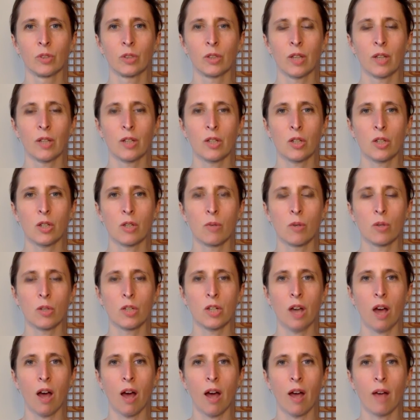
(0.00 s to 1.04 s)
that 2 more
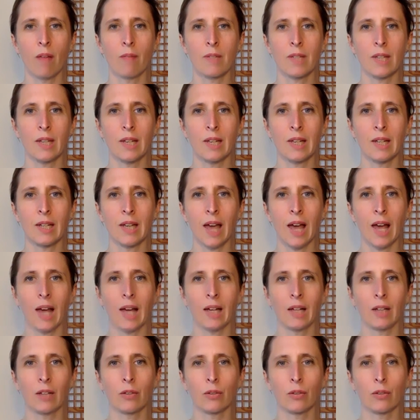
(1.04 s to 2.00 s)
times, inhaling